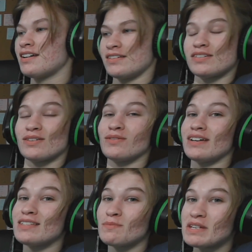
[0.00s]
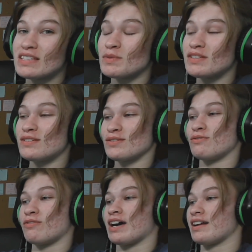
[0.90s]
So, it's it's been
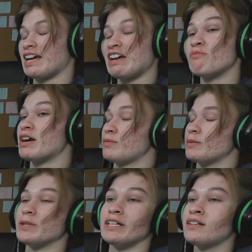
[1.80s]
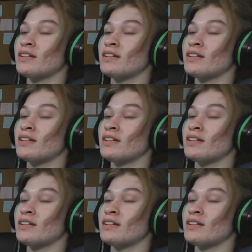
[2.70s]
certified. I have bad memory.